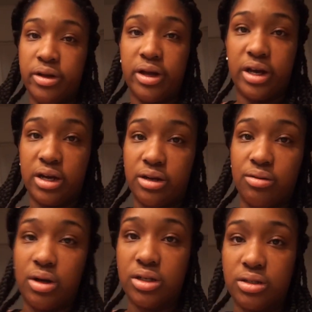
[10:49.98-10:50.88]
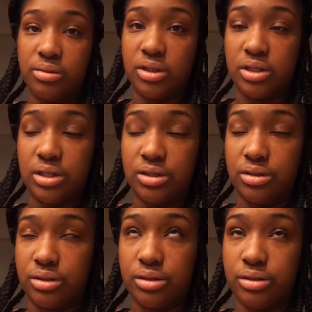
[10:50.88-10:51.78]
I gotta wash up these
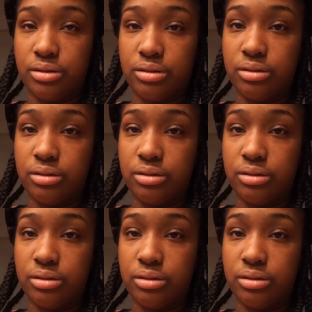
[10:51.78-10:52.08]
dishes.